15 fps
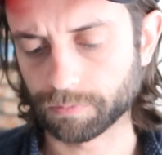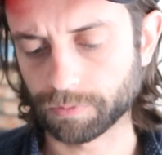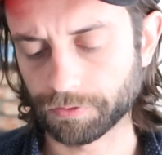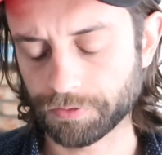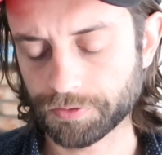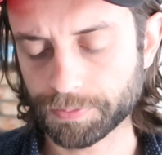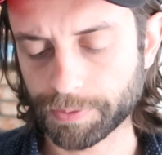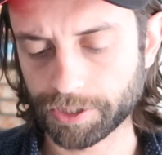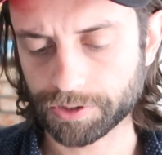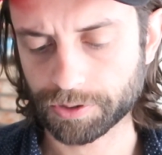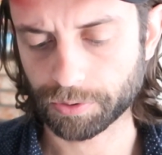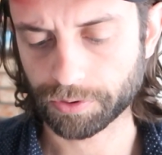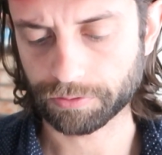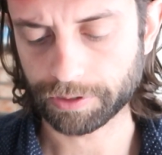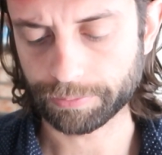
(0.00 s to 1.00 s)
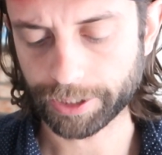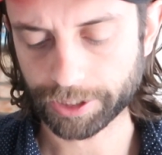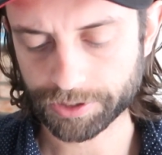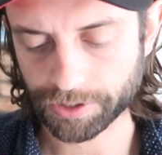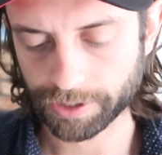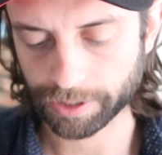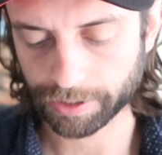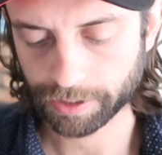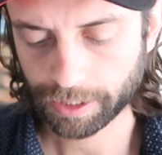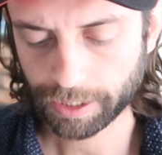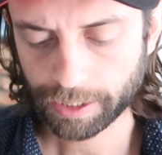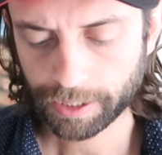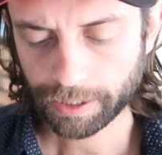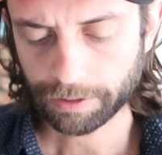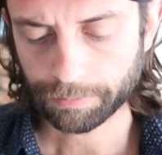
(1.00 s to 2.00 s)
would have spent two or three bucks on.
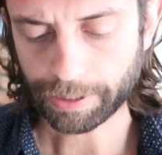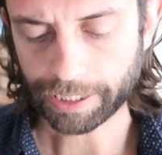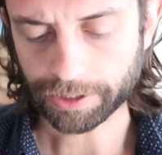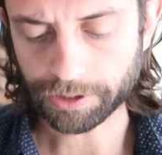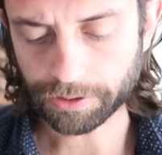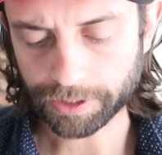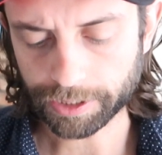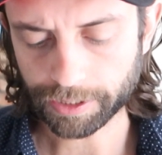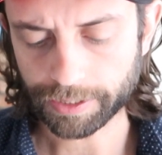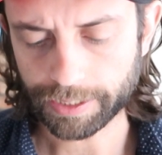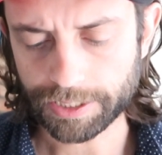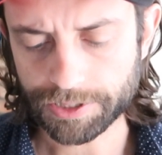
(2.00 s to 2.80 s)
Patagonia